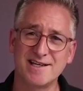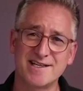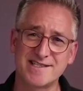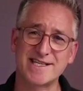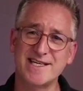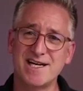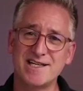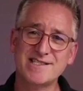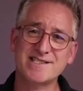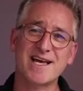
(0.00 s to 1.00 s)
see
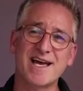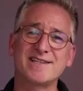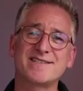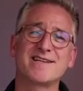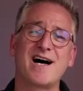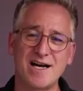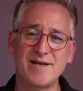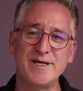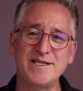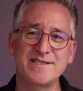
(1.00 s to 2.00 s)
us at
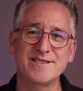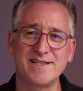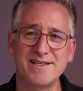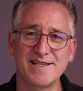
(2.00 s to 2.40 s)
IBC.